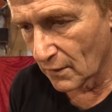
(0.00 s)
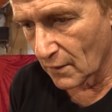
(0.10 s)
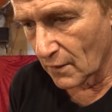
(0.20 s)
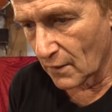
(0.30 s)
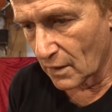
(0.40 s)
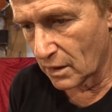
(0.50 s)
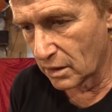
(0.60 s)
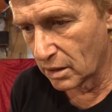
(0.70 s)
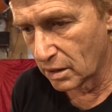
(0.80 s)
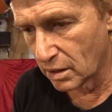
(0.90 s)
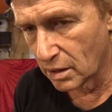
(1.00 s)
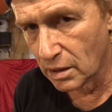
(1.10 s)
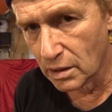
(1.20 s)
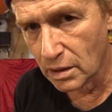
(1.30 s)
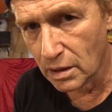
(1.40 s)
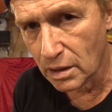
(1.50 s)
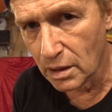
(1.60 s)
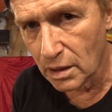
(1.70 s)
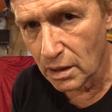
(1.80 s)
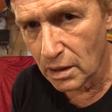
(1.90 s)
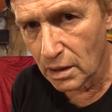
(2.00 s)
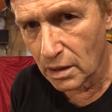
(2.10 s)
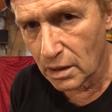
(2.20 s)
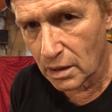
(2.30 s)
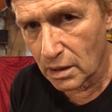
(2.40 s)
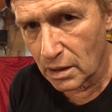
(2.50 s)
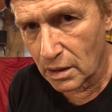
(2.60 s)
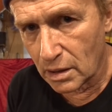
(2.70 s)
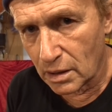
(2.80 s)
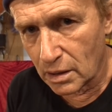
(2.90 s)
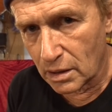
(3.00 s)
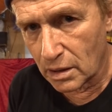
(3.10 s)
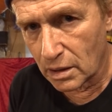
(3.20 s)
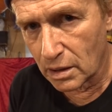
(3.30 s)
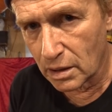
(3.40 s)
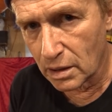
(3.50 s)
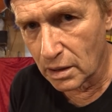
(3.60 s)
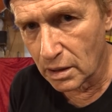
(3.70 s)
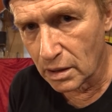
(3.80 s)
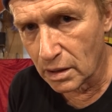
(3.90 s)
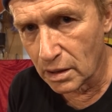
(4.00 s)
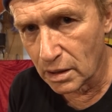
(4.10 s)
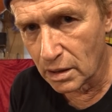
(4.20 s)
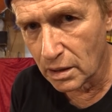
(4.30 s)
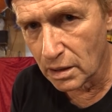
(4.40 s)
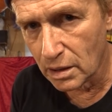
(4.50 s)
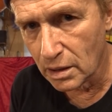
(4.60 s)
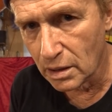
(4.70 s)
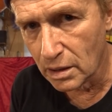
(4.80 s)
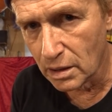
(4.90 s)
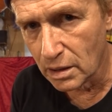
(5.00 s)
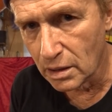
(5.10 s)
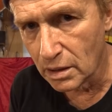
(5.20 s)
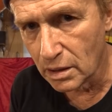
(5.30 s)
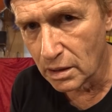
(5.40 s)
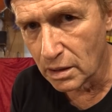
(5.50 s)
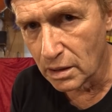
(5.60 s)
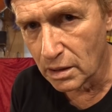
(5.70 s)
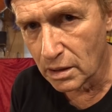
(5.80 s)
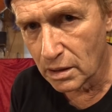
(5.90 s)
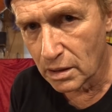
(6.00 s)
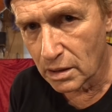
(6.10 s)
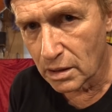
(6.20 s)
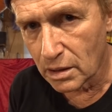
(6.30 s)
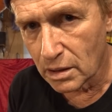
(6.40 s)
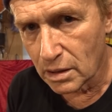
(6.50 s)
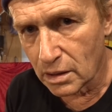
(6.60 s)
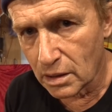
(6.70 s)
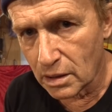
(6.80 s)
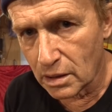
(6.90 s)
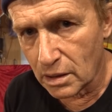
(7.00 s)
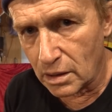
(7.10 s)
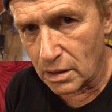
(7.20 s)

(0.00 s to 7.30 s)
No one is speaking in this clip.